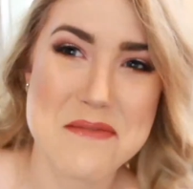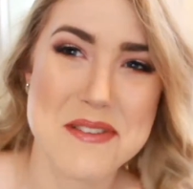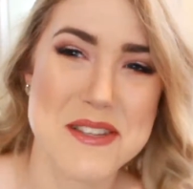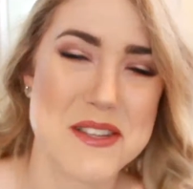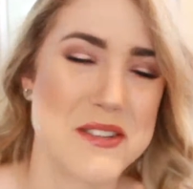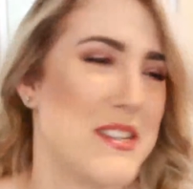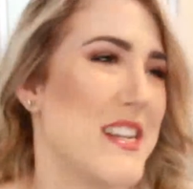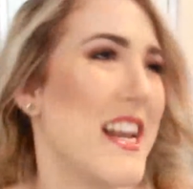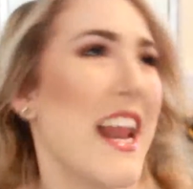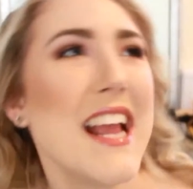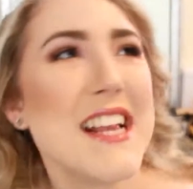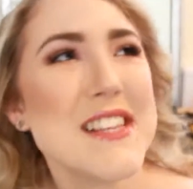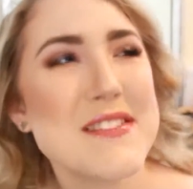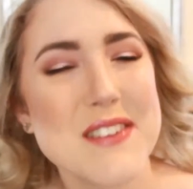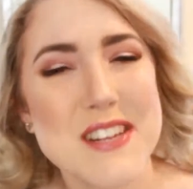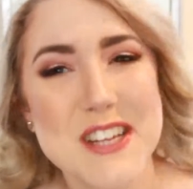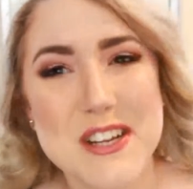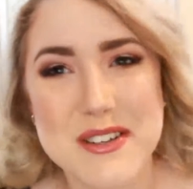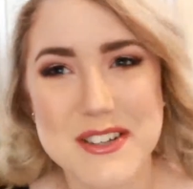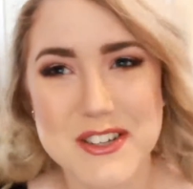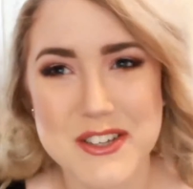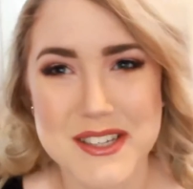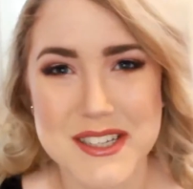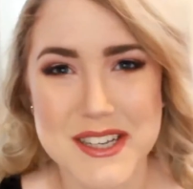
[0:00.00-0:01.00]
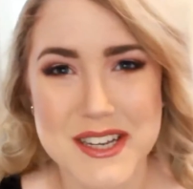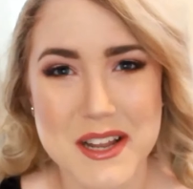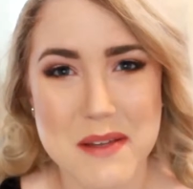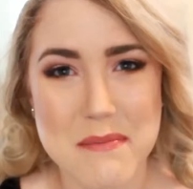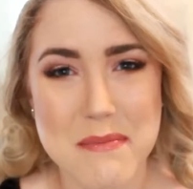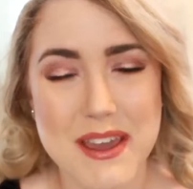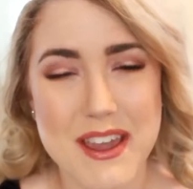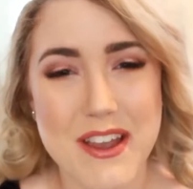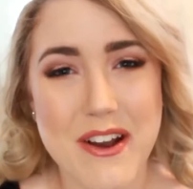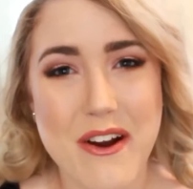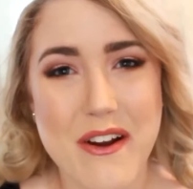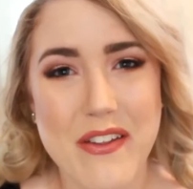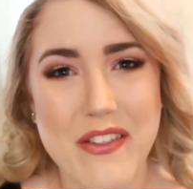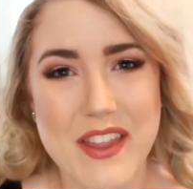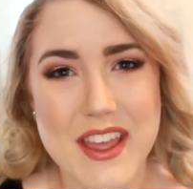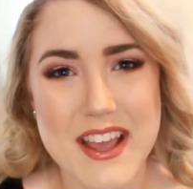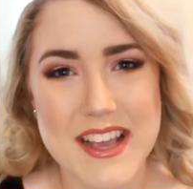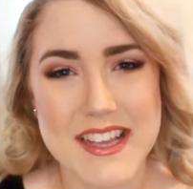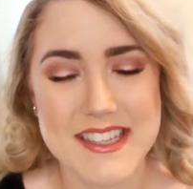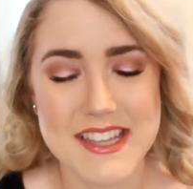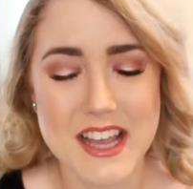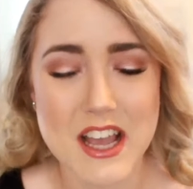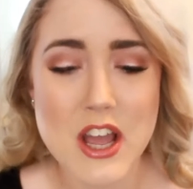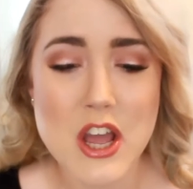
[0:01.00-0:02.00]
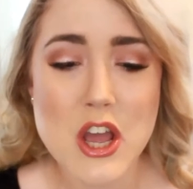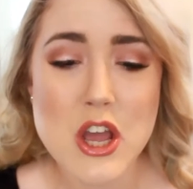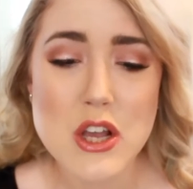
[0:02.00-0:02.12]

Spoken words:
So today's video is just going to be on this